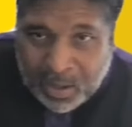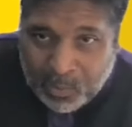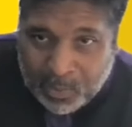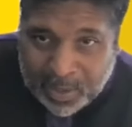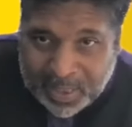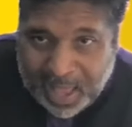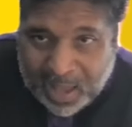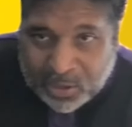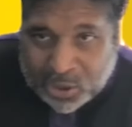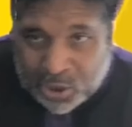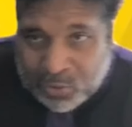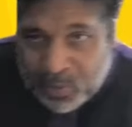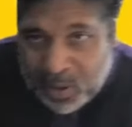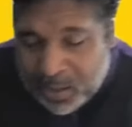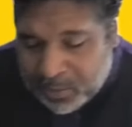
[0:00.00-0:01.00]
without
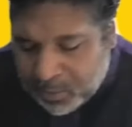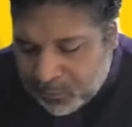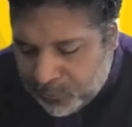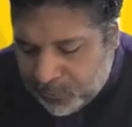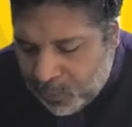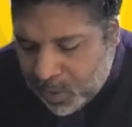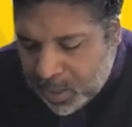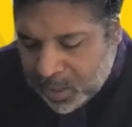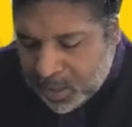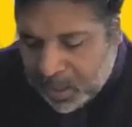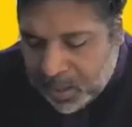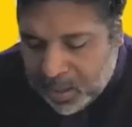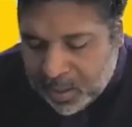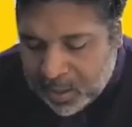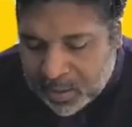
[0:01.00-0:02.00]
240
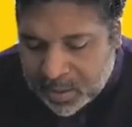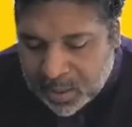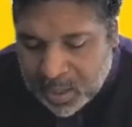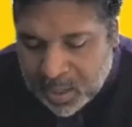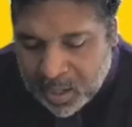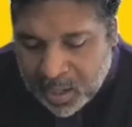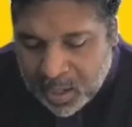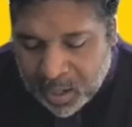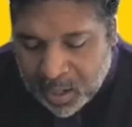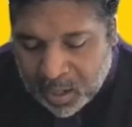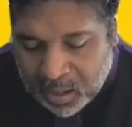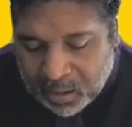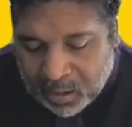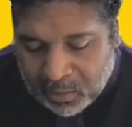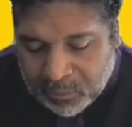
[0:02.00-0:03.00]
years
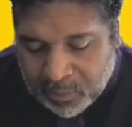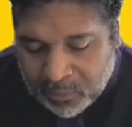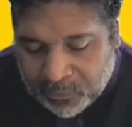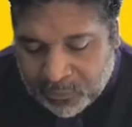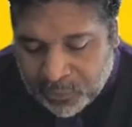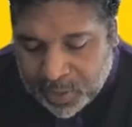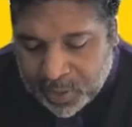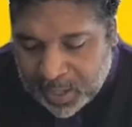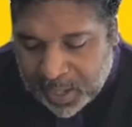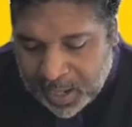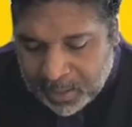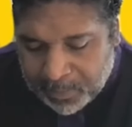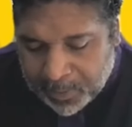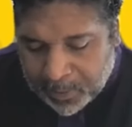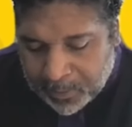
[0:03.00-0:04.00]
of free
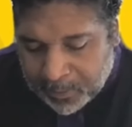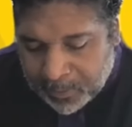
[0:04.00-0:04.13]
labor.